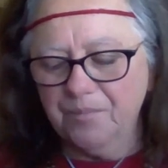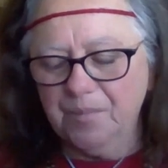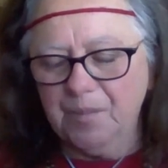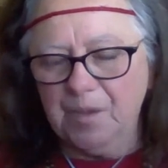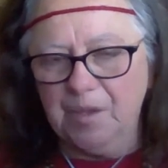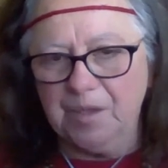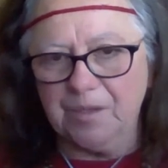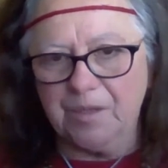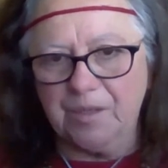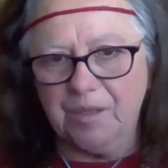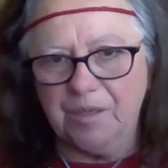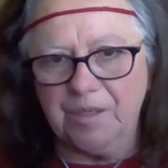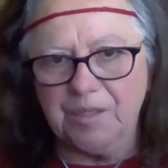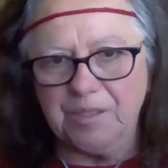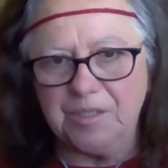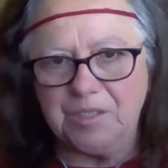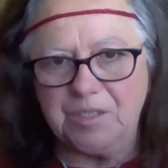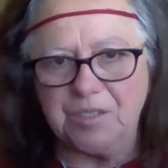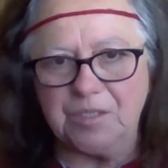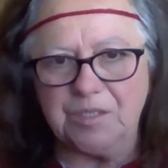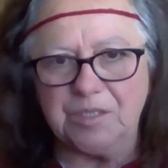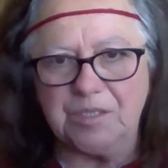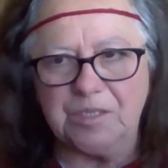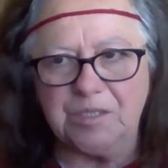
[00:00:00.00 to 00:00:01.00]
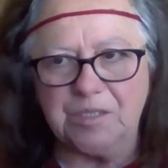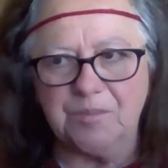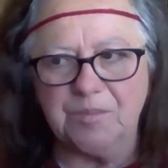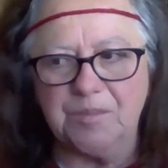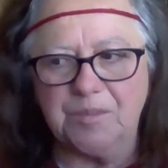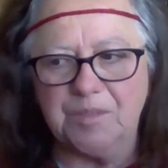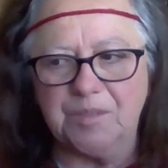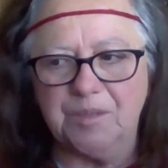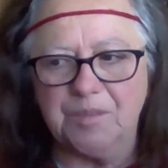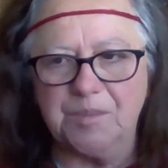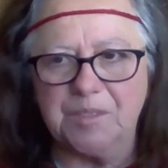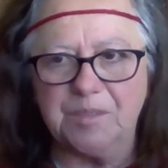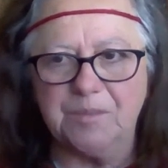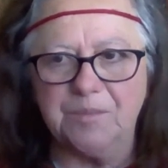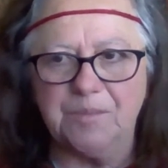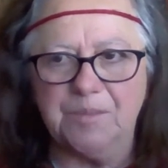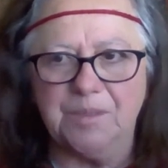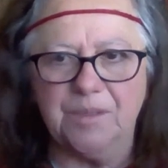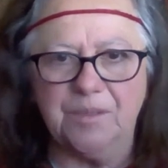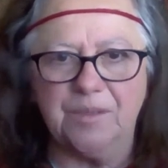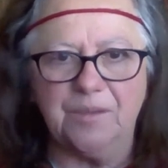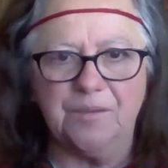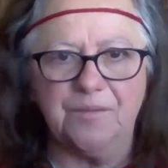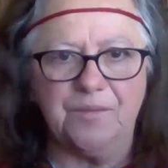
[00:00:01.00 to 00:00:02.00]
unconscious sometimes can
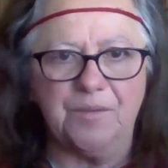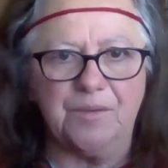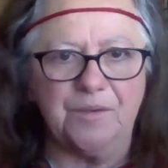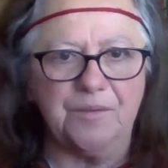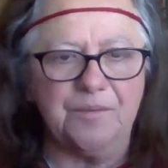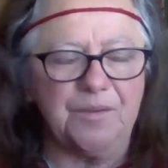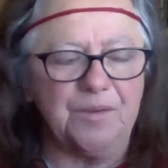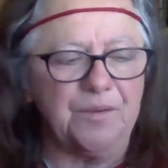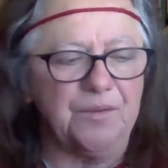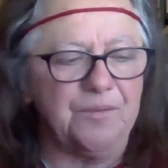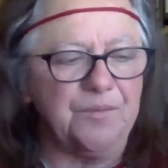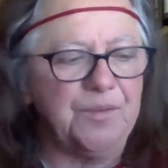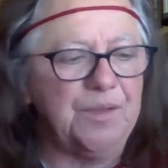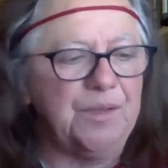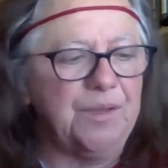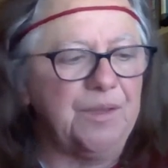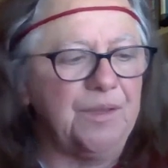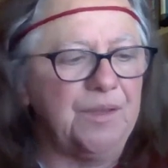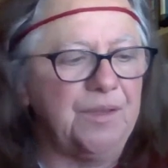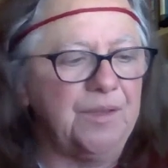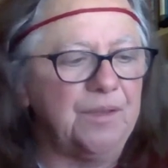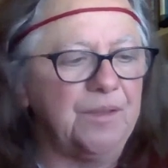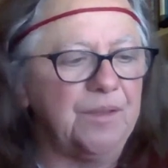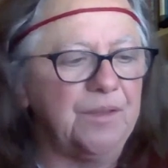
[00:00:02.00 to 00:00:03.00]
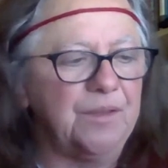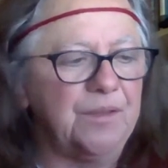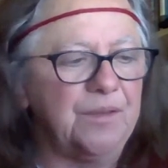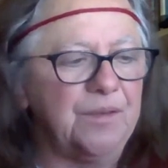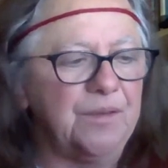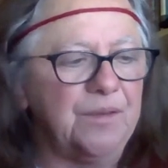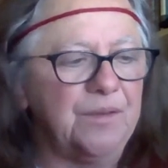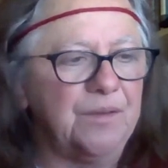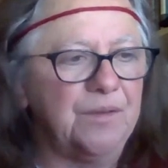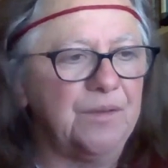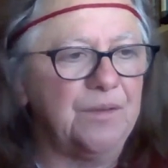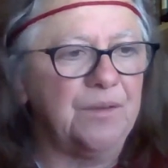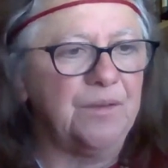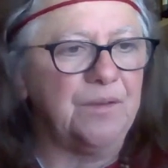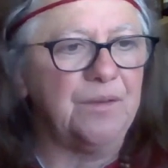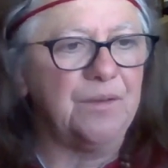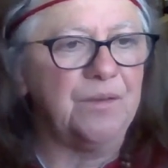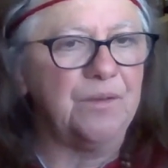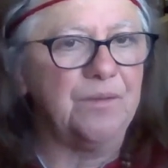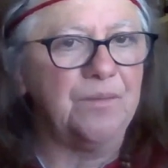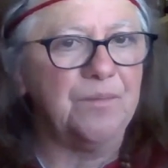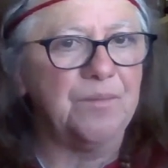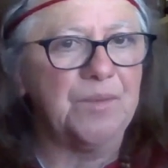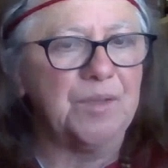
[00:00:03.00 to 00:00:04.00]
make it very, very vague and
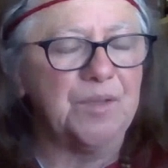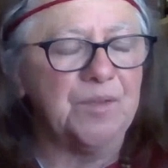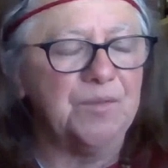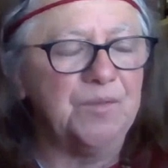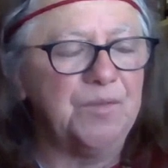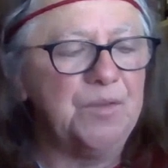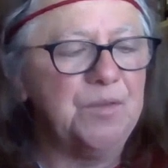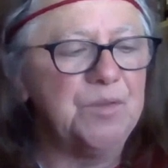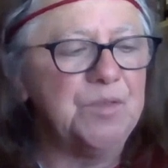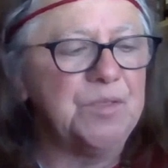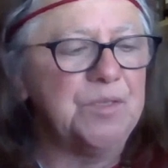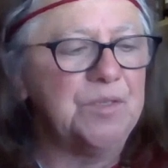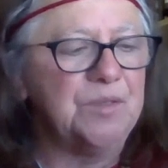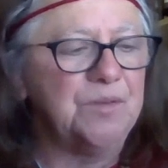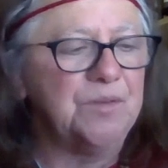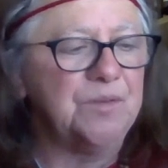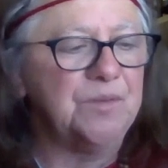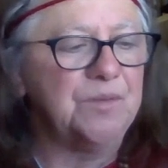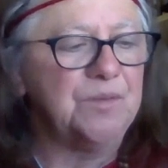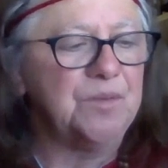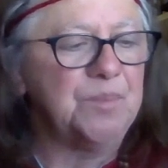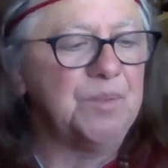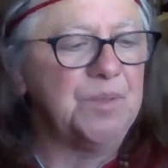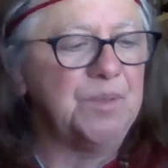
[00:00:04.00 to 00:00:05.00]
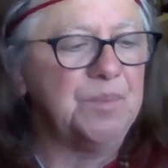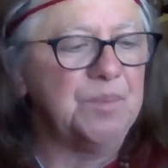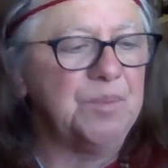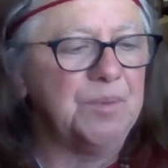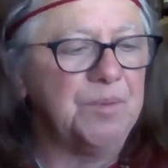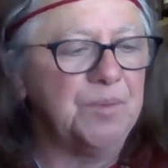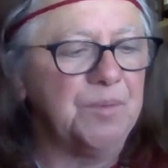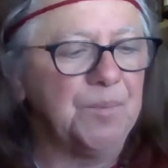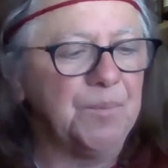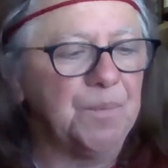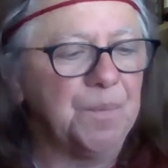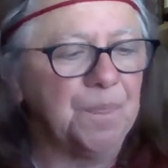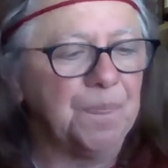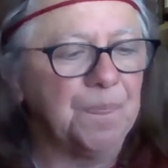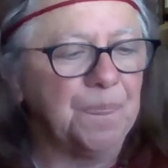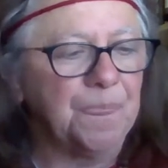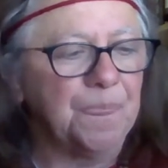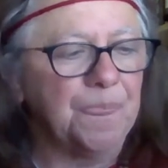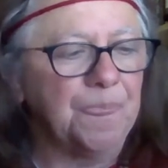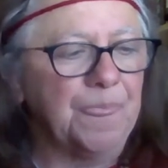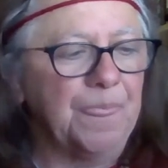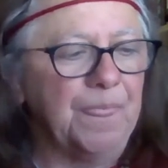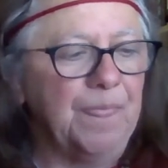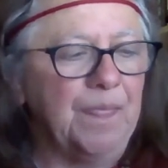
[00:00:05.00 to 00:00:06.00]
confusing for people.
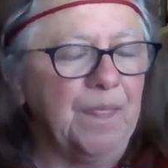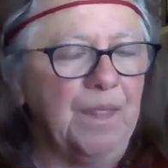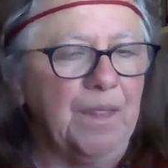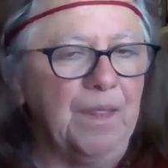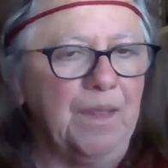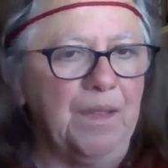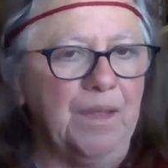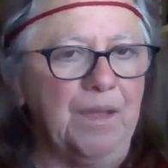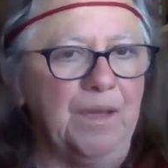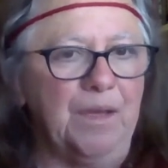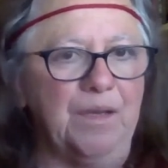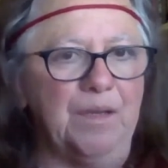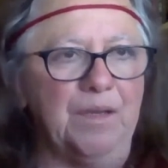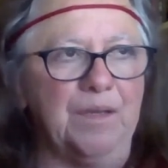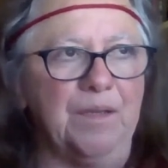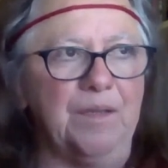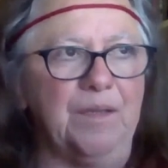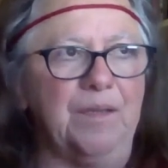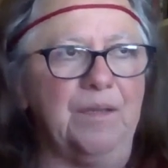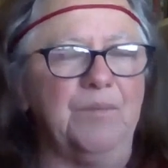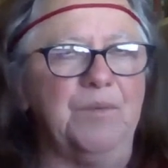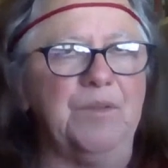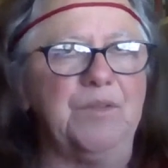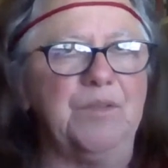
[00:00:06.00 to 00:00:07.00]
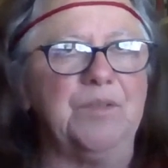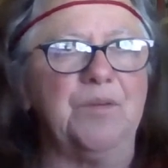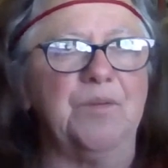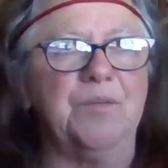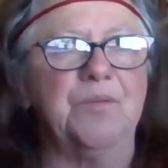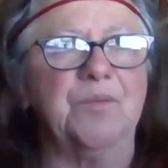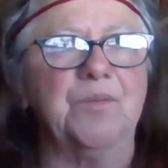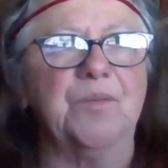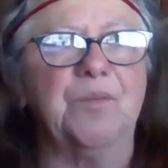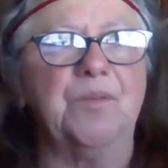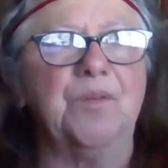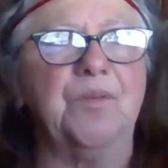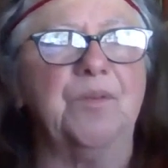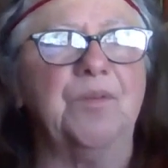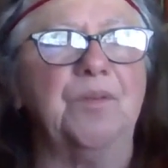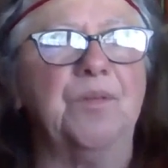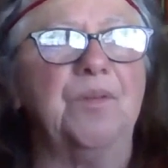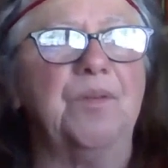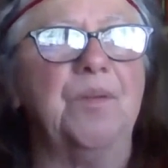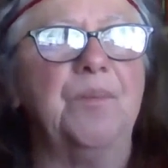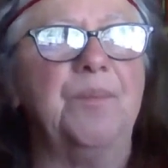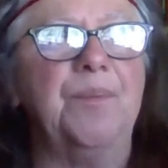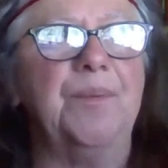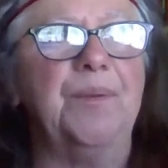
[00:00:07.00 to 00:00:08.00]
And we don't learn
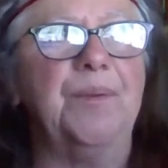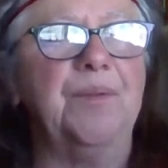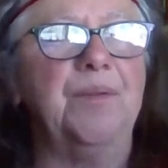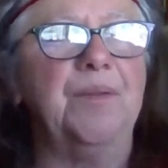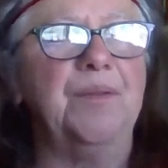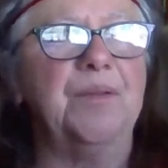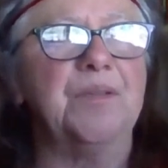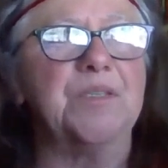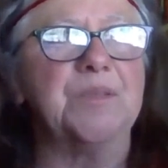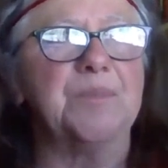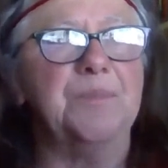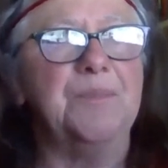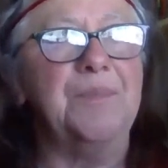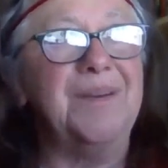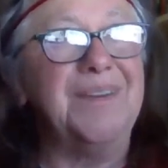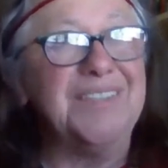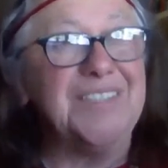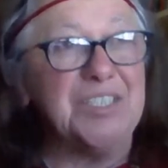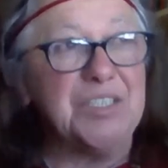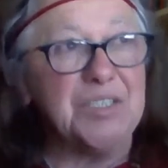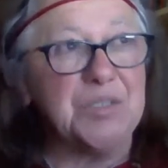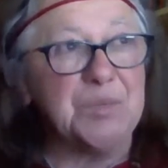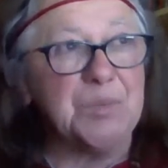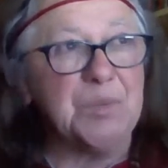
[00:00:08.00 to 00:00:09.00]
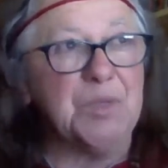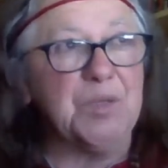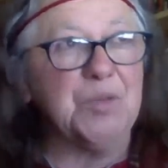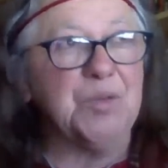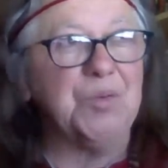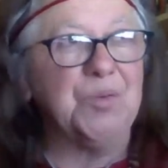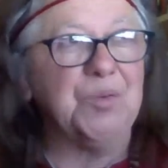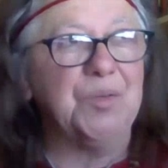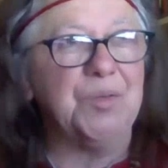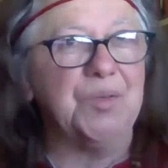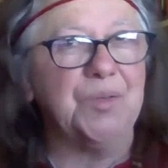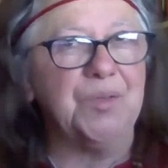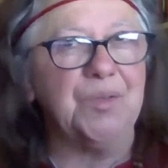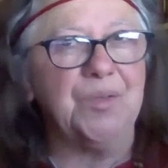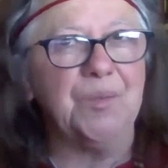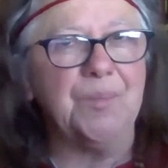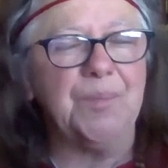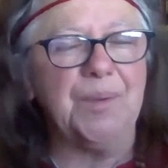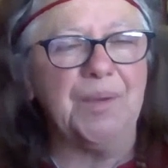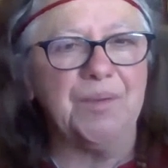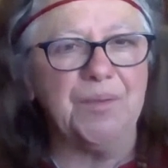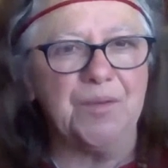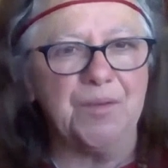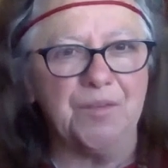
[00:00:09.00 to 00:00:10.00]
as much as we could
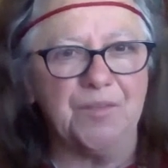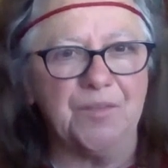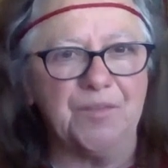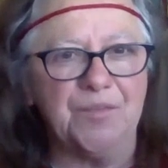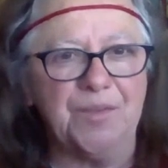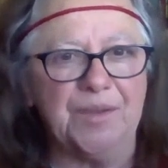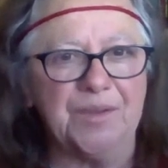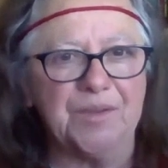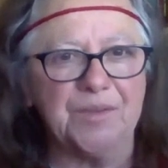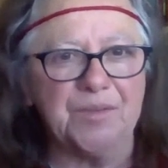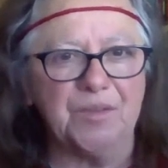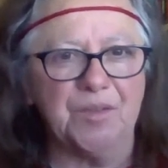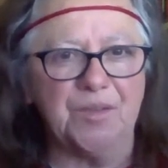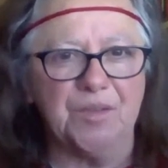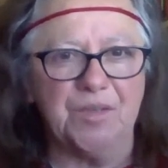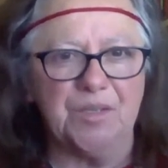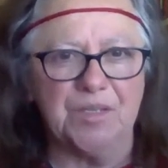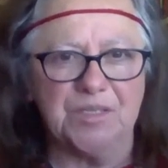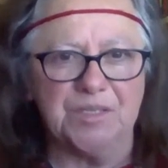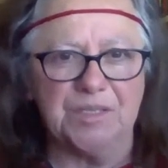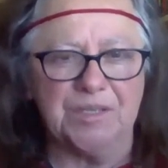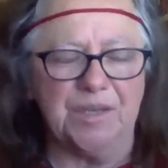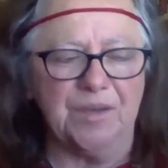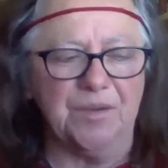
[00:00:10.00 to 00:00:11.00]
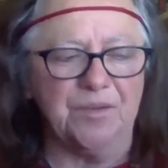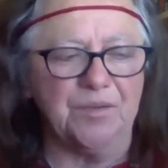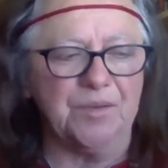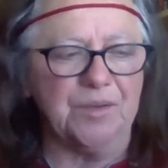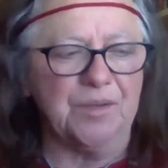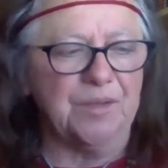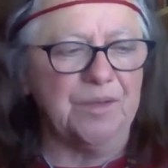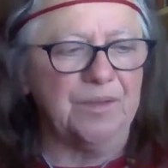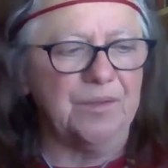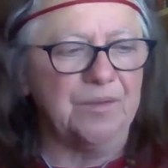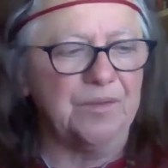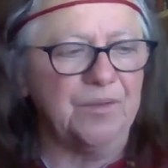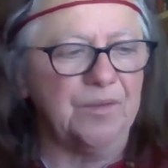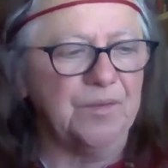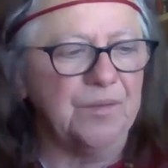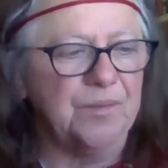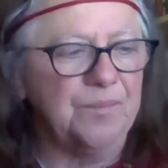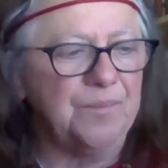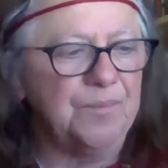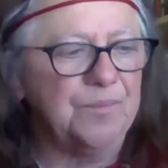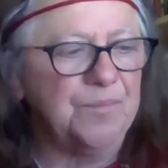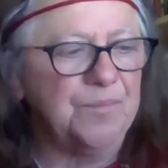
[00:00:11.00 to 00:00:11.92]
about their effect on us and how to handle them.